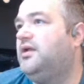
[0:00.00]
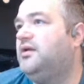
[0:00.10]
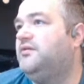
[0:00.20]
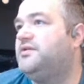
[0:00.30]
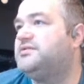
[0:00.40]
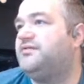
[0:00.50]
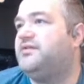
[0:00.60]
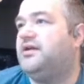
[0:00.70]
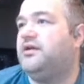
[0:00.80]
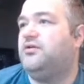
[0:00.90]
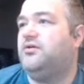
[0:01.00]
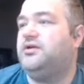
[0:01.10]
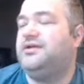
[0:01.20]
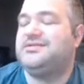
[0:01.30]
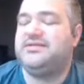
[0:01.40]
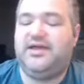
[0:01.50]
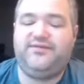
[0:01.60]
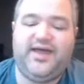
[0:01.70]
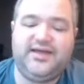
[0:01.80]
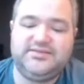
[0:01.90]
First off, .NET Core doesn't have
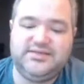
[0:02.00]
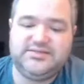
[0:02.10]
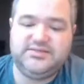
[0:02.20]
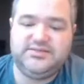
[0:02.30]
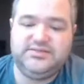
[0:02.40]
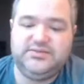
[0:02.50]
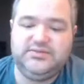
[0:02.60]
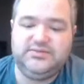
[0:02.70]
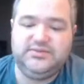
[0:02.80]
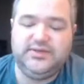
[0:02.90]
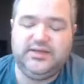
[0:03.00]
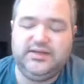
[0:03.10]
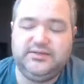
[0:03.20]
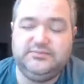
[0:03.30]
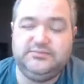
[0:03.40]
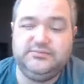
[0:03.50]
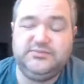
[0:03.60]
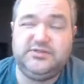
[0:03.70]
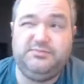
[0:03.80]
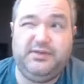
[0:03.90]
access to
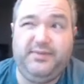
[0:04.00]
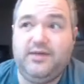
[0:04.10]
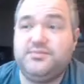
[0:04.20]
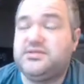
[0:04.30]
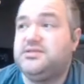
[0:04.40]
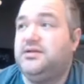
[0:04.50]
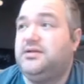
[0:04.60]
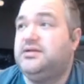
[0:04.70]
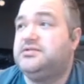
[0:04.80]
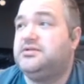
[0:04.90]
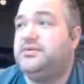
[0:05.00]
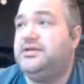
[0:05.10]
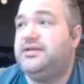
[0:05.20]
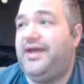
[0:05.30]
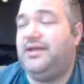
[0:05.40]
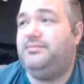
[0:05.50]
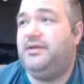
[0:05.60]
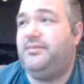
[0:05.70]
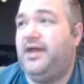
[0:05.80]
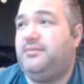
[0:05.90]
bitmaps, so we need to add
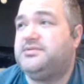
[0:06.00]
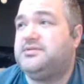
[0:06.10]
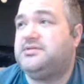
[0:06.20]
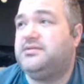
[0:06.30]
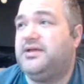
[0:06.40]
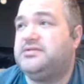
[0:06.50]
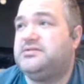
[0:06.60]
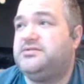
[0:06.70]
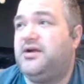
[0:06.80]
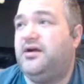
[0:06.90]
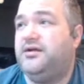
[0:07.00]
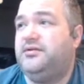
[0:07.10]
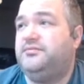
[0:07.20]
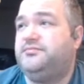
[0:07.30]
bitmaps. So that's drawn.